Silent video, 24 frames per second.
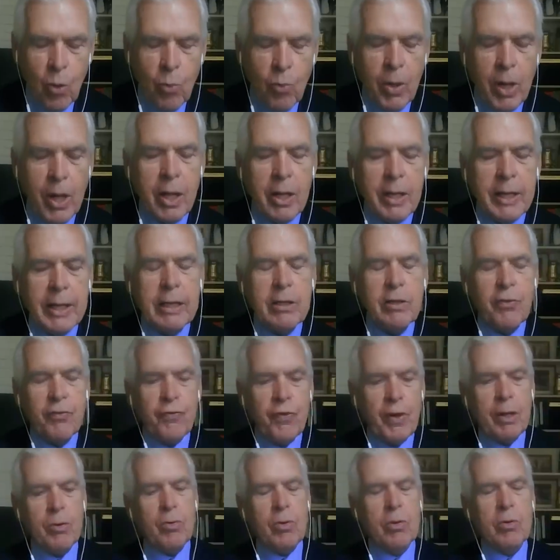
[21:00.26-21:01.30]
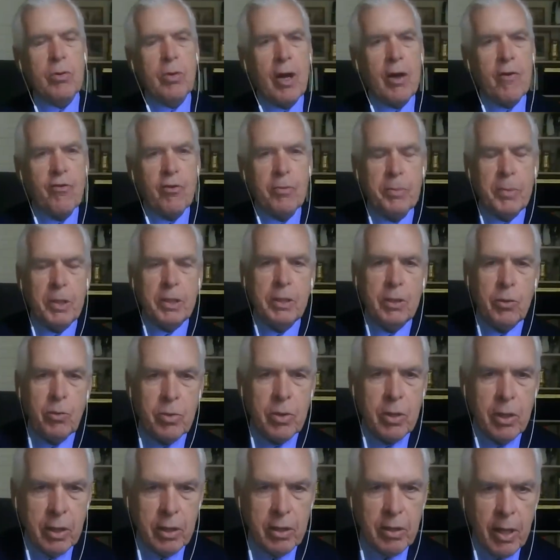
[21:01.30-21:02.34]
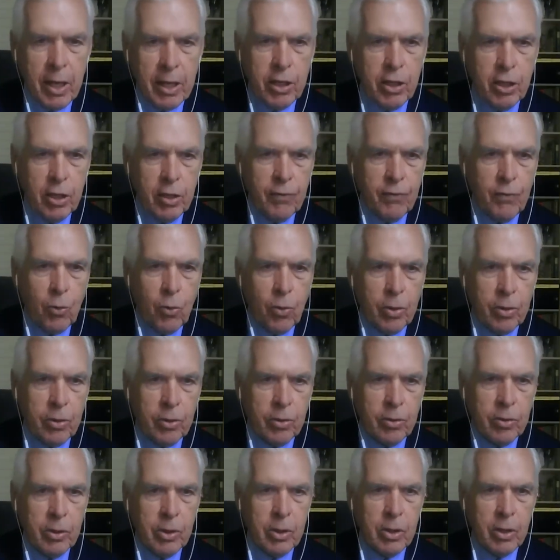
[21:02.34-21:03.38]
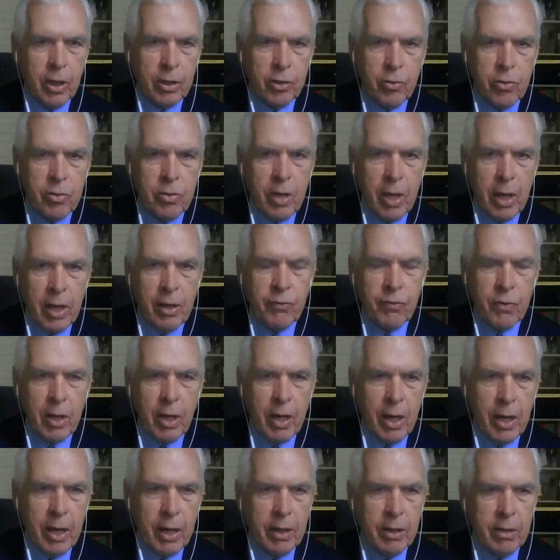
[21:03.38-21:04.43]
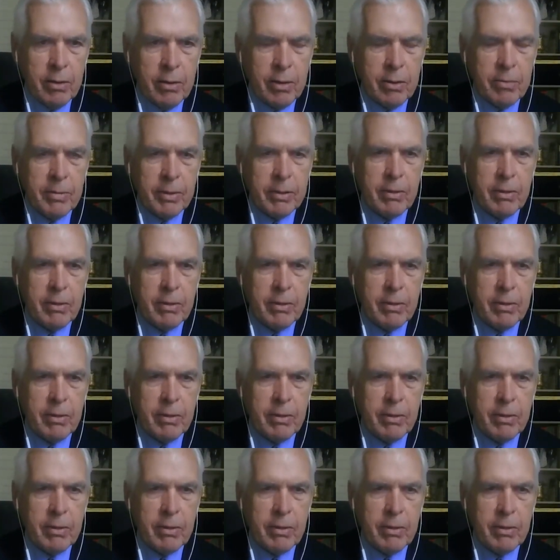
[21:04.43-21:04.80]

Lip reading: Well, in the federal government, there was an executive order under JFK,